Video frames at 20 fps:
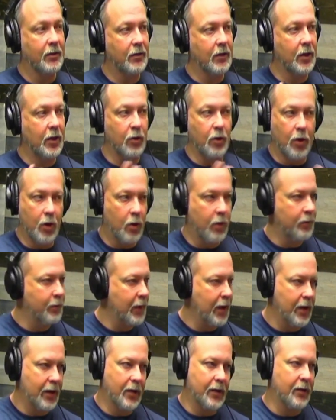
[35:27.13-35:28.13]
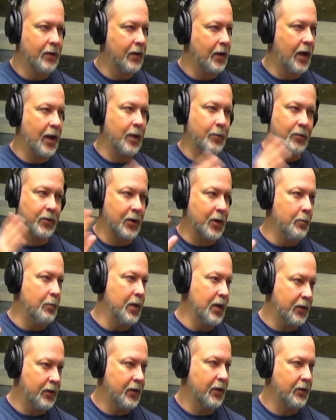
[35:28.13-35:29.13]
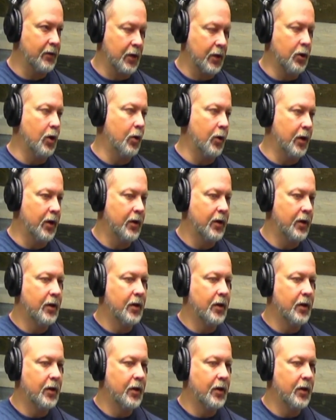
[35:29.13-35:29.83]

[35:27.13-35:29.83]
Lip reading: that you know, man, I'm just going to miss this. I know it.